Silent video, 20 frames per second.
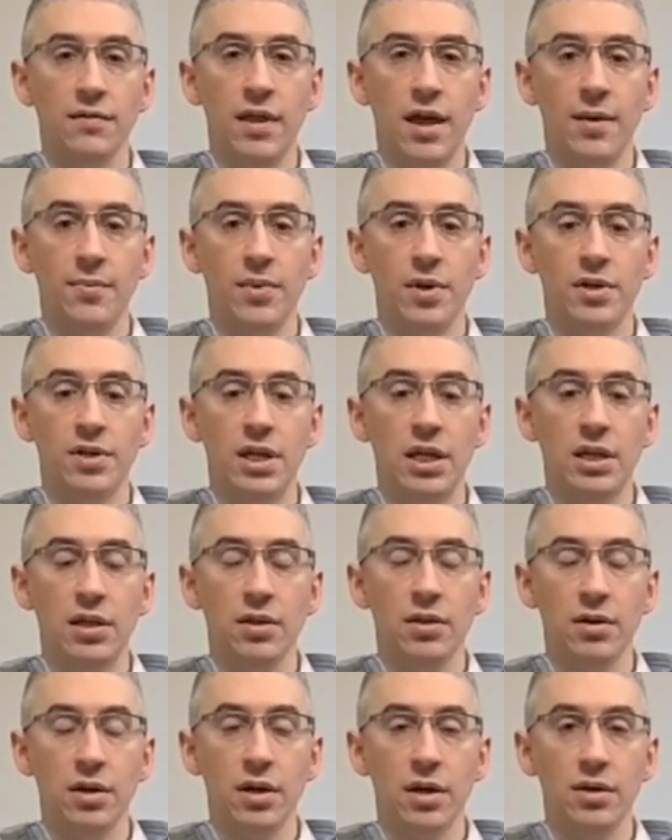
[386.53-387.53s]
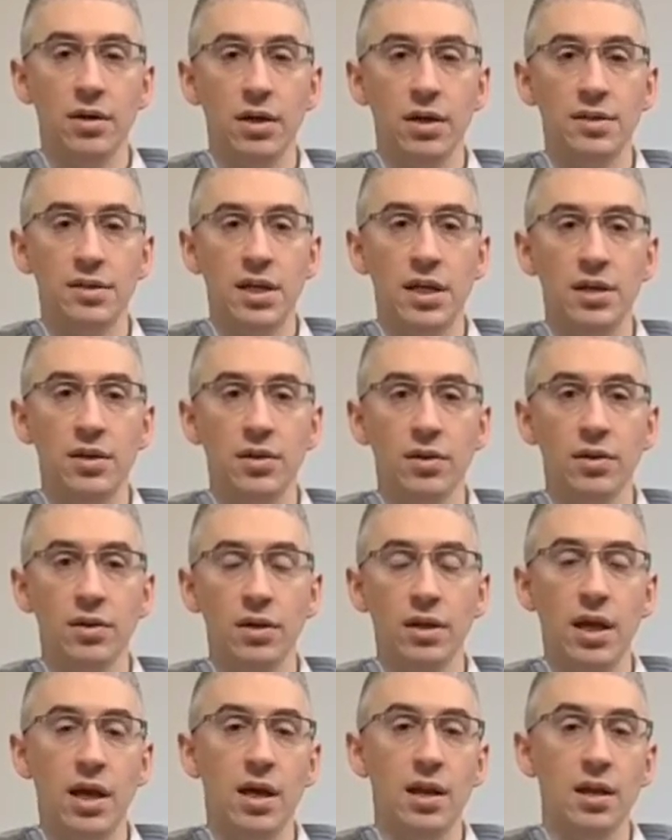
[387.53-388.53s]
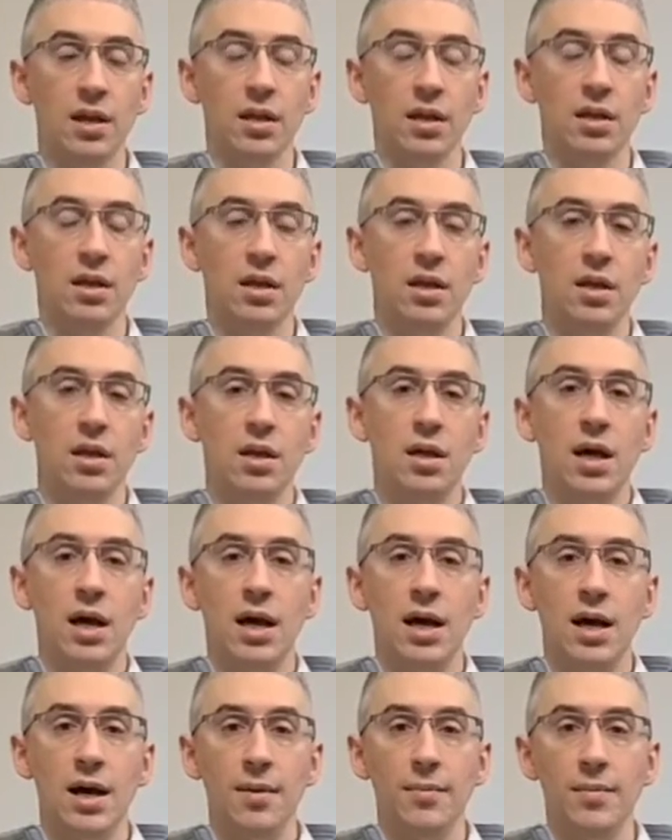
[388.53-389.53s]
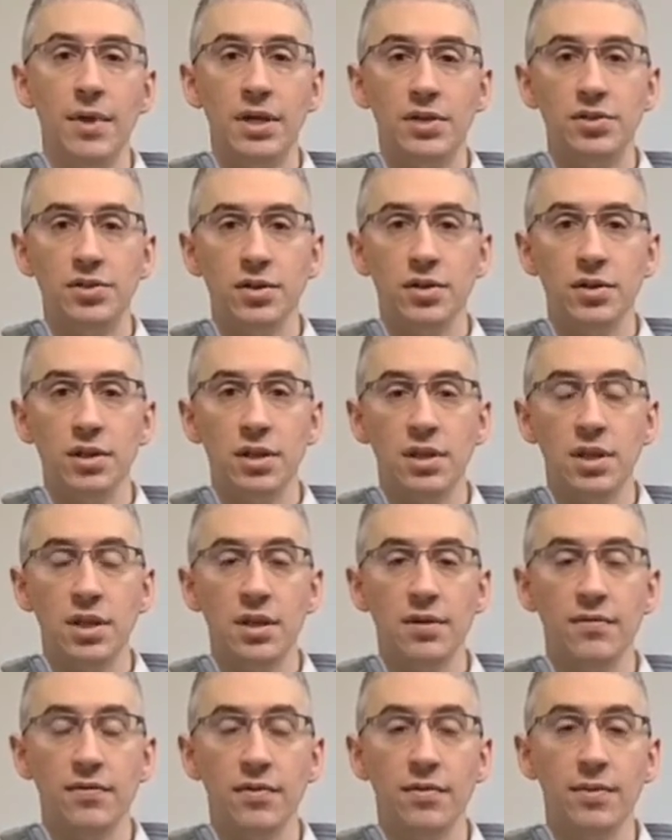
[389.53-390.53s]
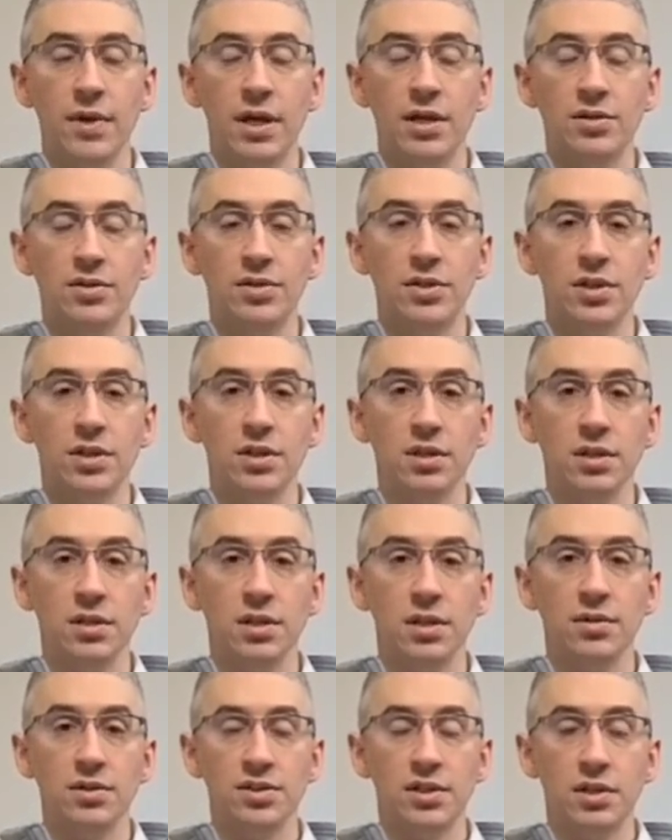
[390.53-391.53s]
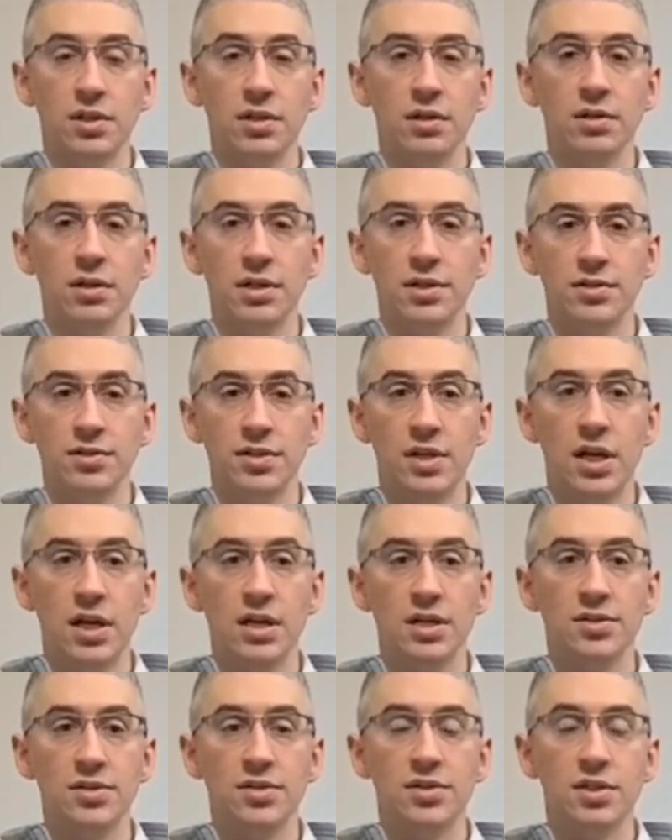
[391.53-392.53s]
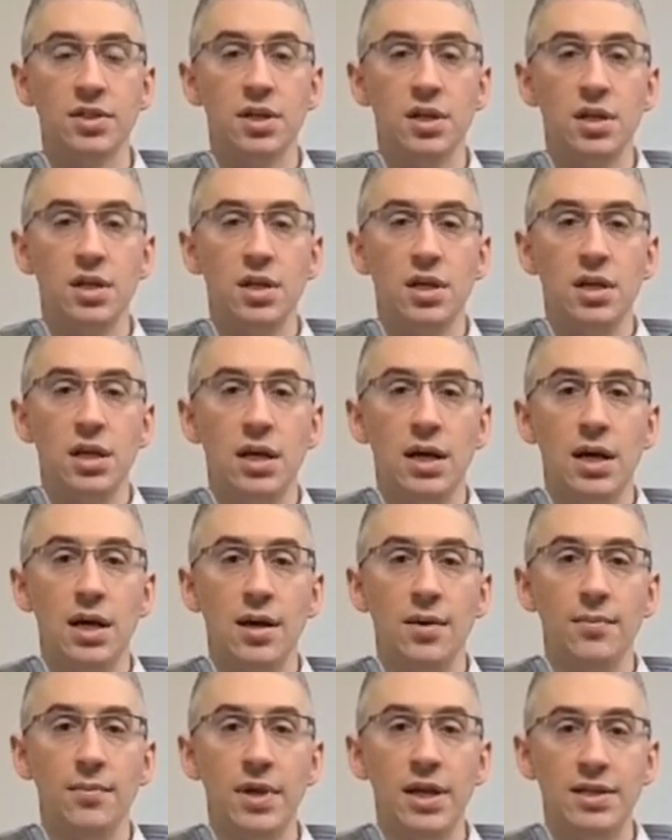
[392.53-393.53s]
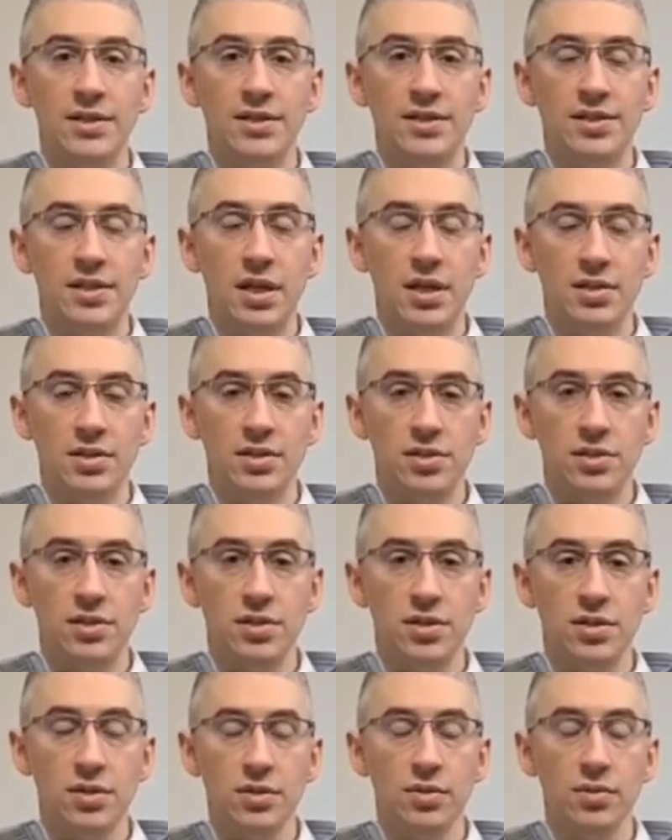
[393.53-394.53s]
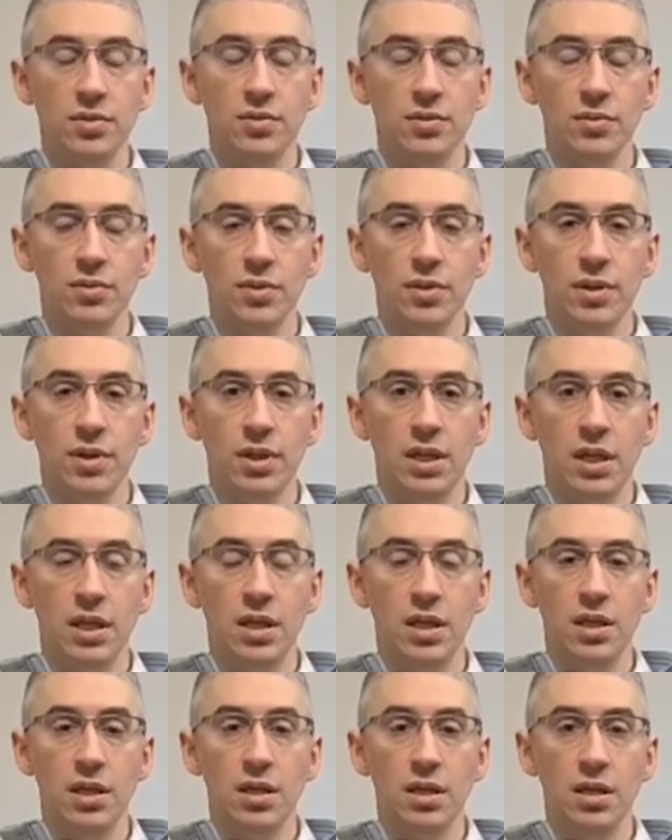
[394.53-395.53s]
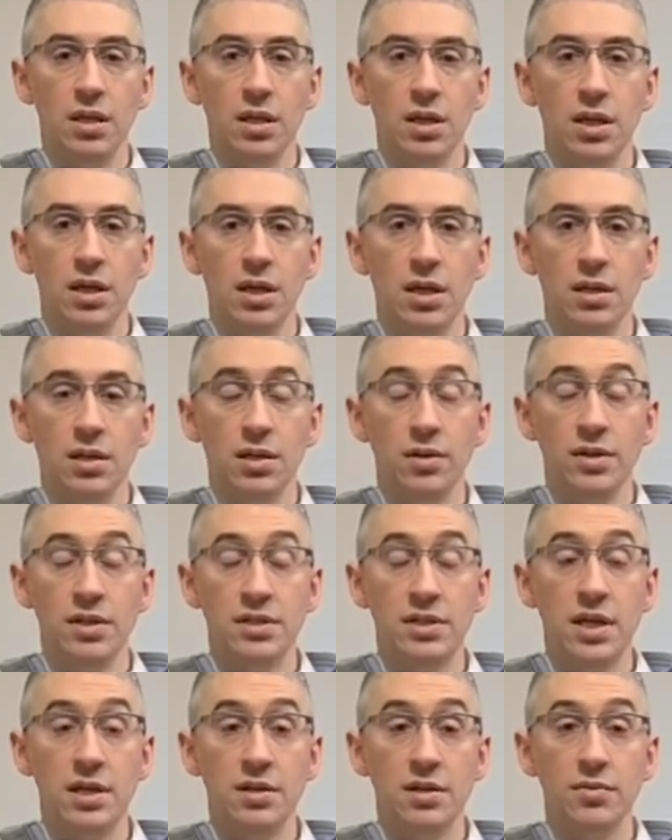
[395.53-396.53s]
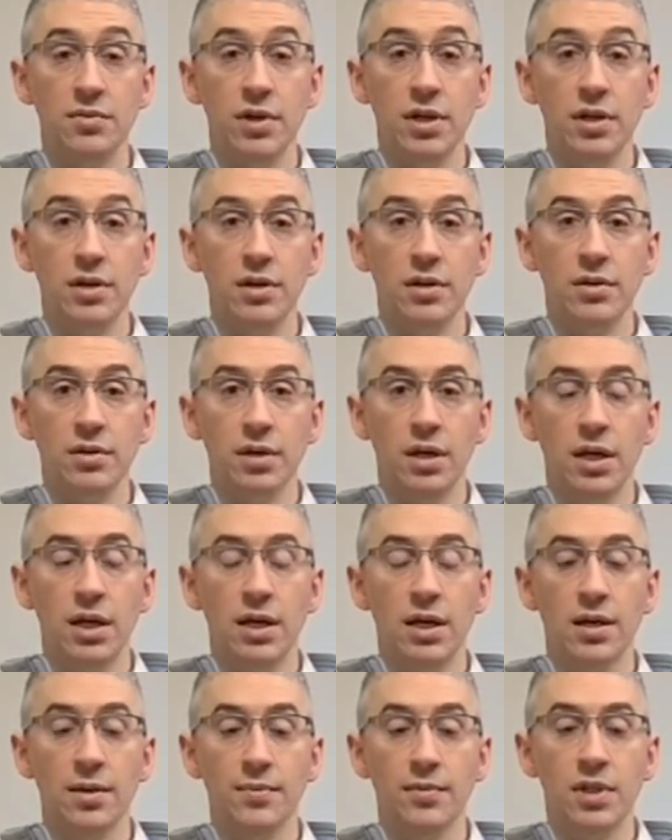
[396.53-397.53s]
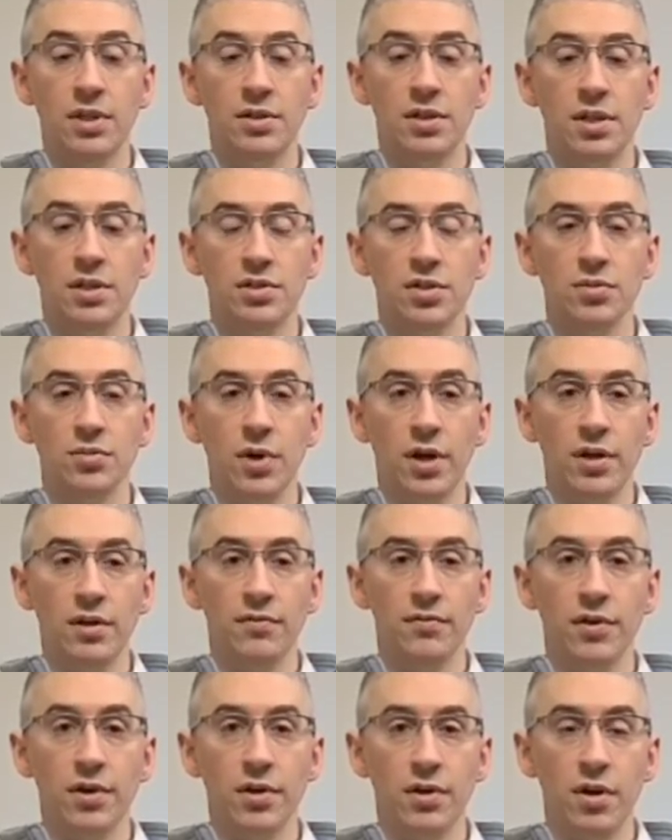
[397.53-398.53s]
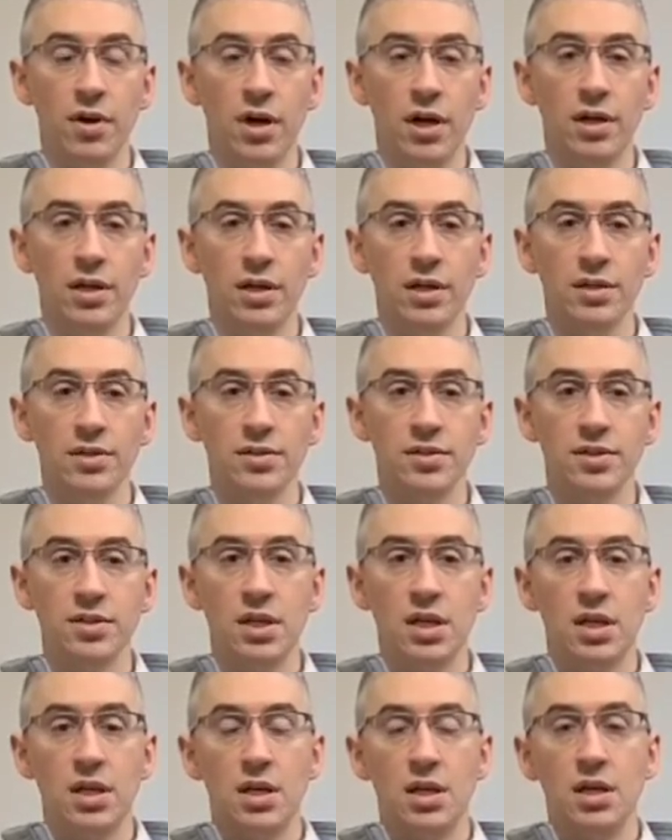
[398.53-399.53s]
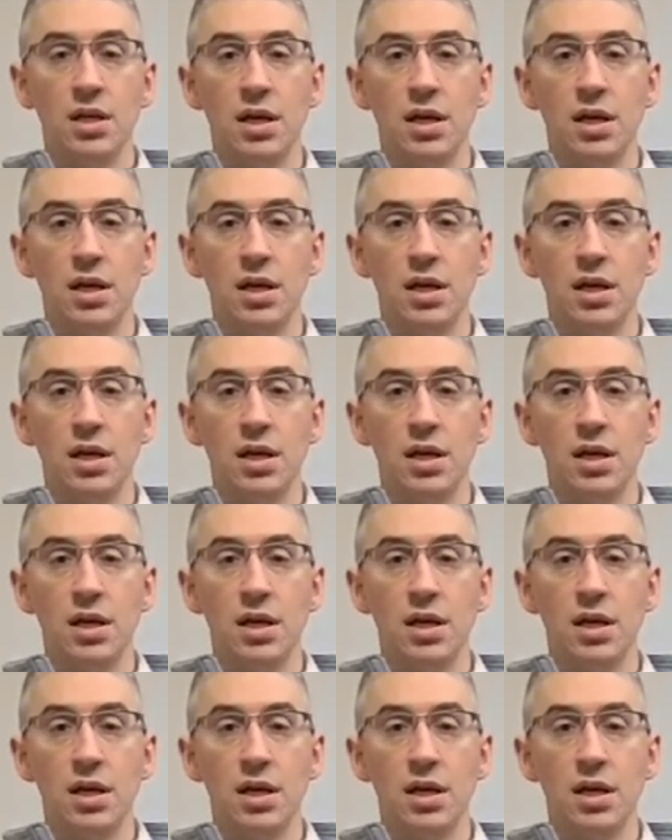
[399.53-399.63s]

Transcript: of that particular area take a look at it, make sure that the information is clear, concise, makes sense to the intended reader that you're writing for your audience.